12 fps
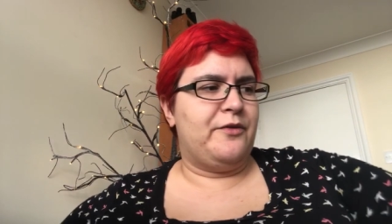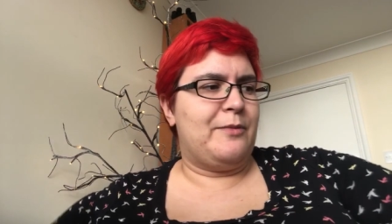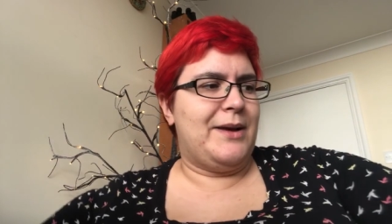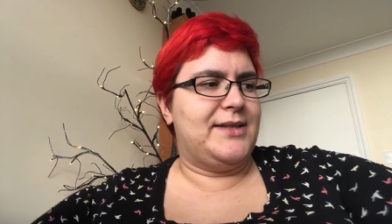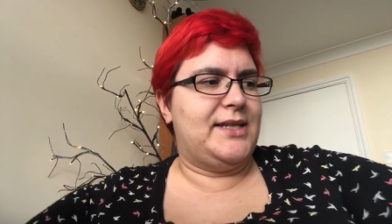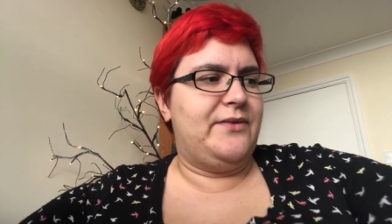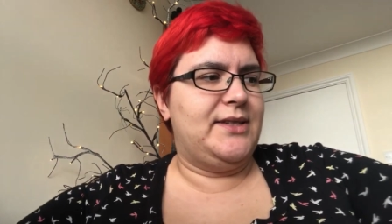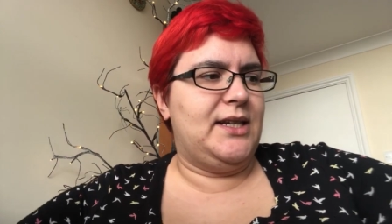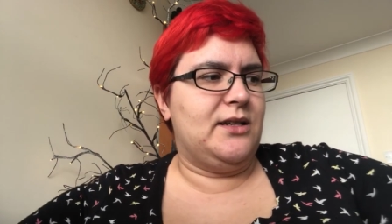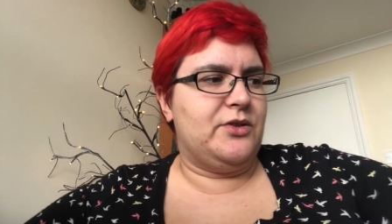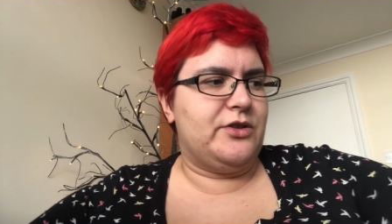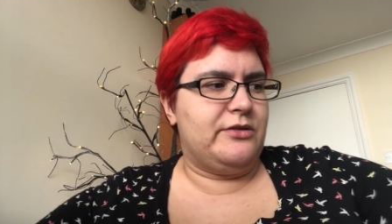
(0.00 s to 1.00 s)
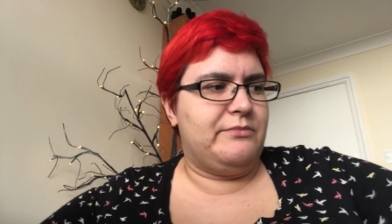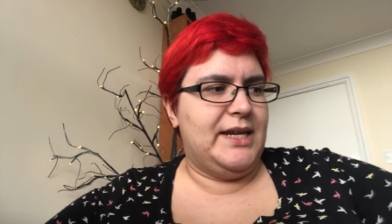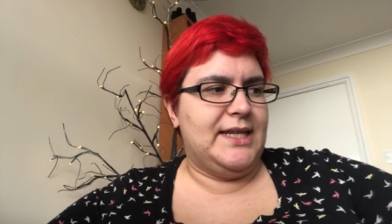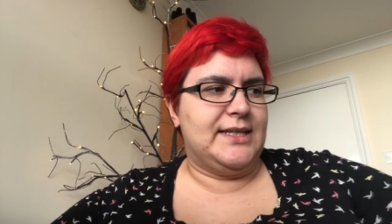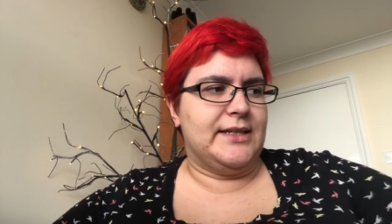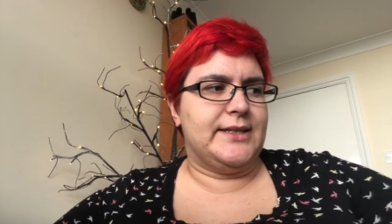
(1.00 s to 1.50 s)
on for about 1700
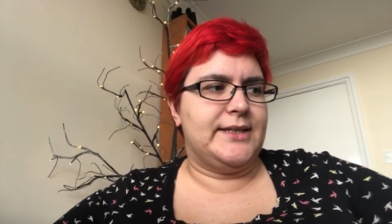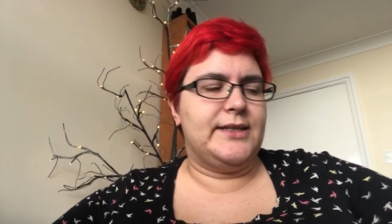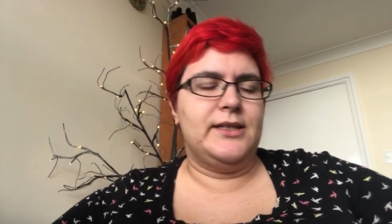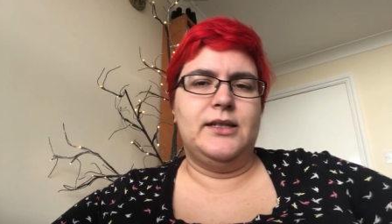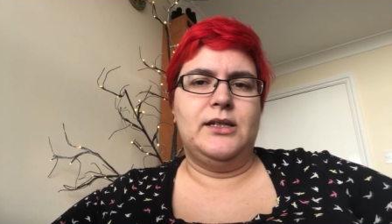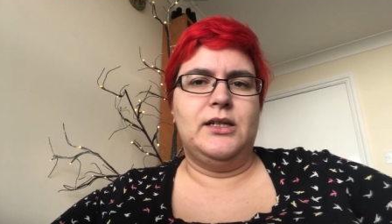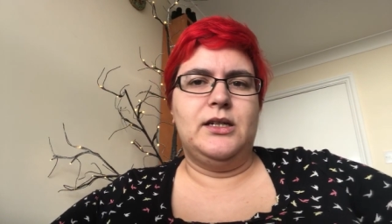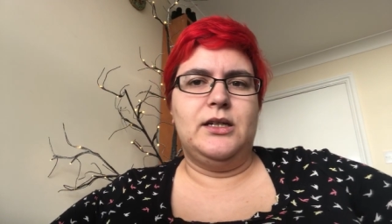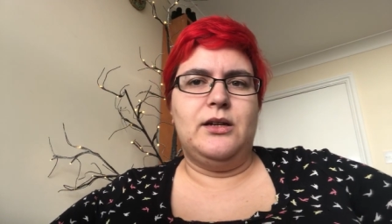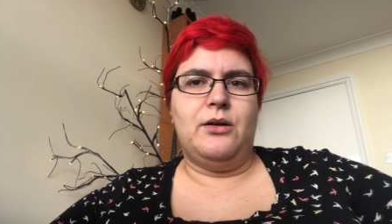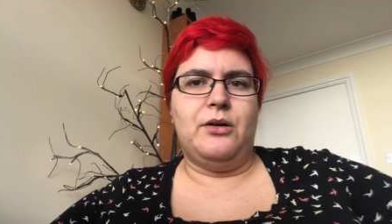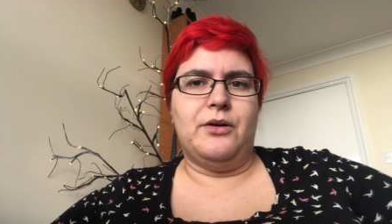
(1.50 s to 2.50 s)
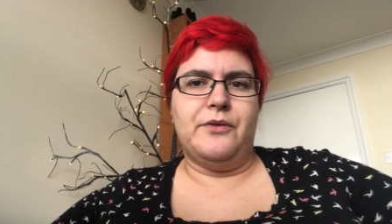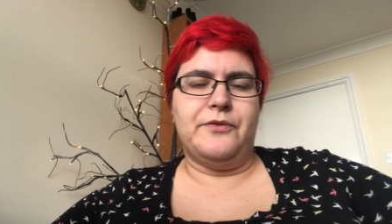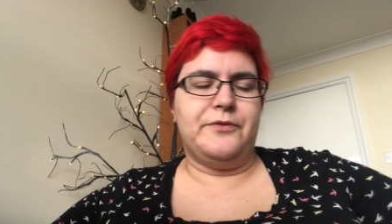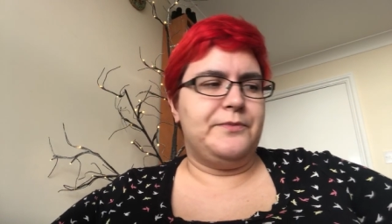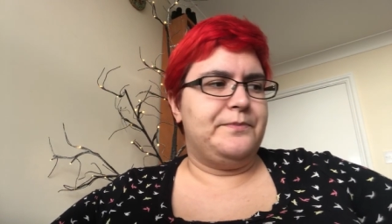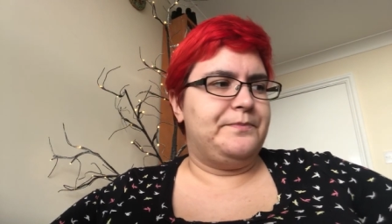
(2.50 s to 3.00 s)
meters of
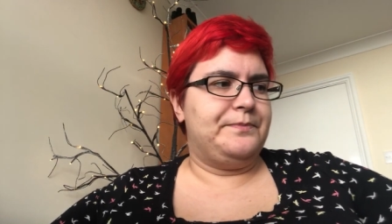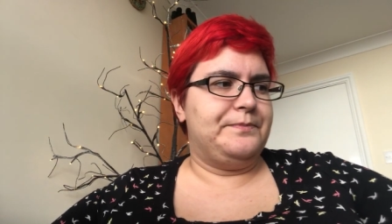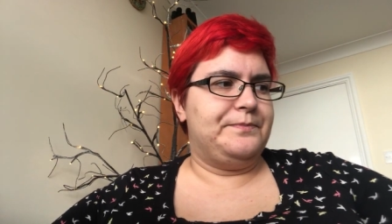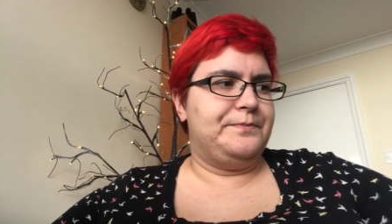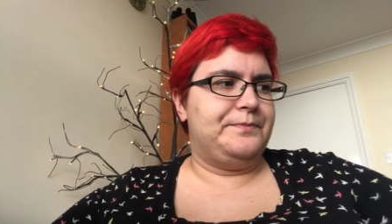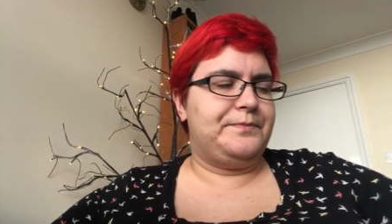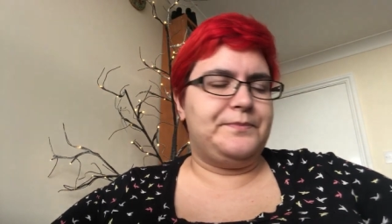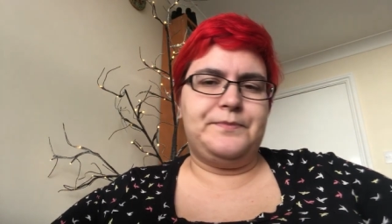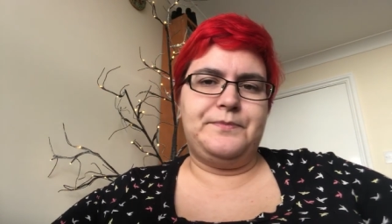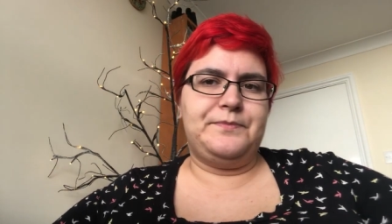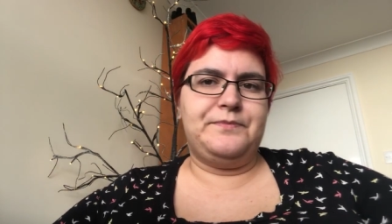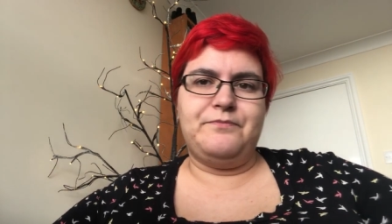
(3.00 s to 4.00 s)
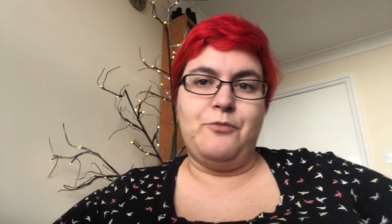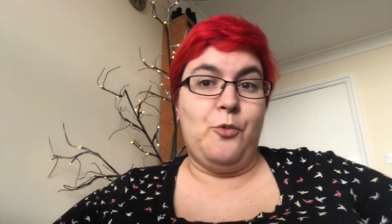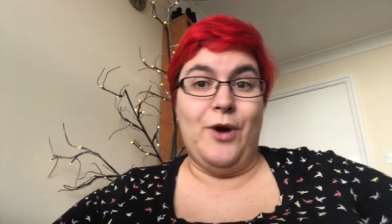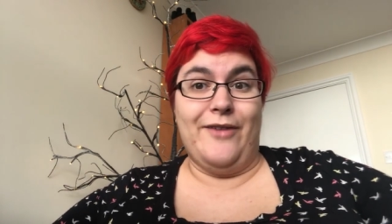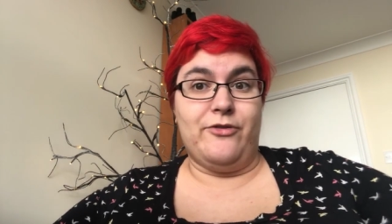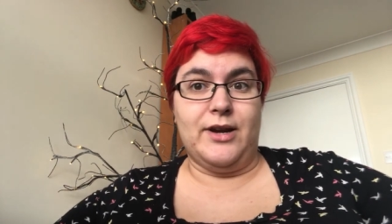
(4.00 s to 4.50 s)

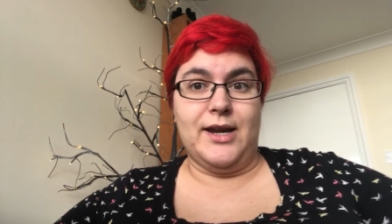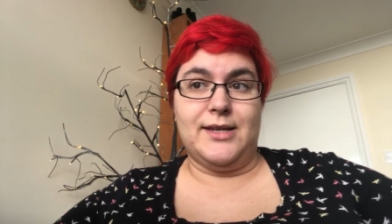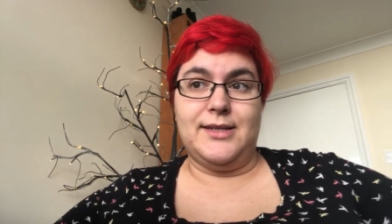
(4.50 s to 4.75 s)
whatever it